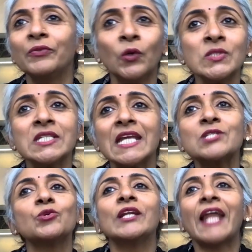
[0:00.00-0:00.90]
those days
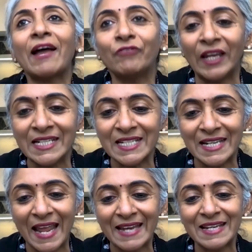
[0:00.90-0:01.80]
you didn't have
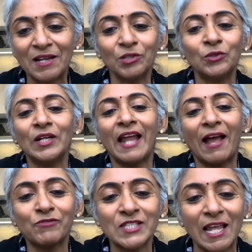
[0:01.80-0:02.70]
internet, you didn't
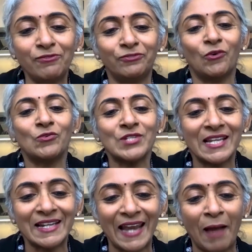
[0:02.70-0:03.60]
have cell phones
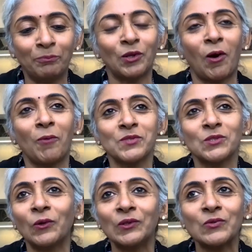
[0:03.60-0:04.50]
and laptops to
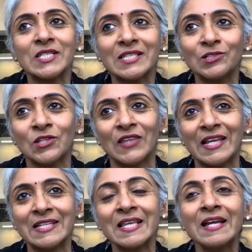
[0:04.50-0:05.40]
go and research
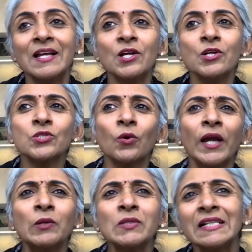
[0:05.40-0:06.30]
things. So
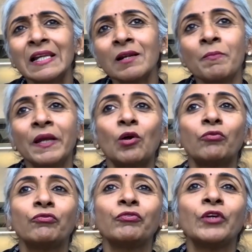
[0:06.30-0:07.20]
it was a little bit of,
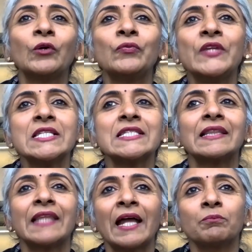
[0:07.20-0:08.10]
this
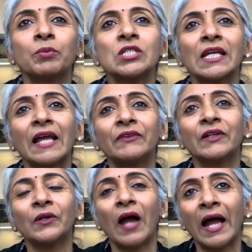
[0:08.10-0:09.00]
and that put
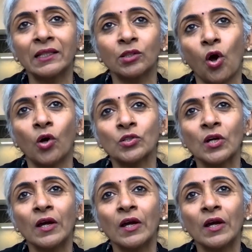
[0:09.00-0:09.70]
together. I thought,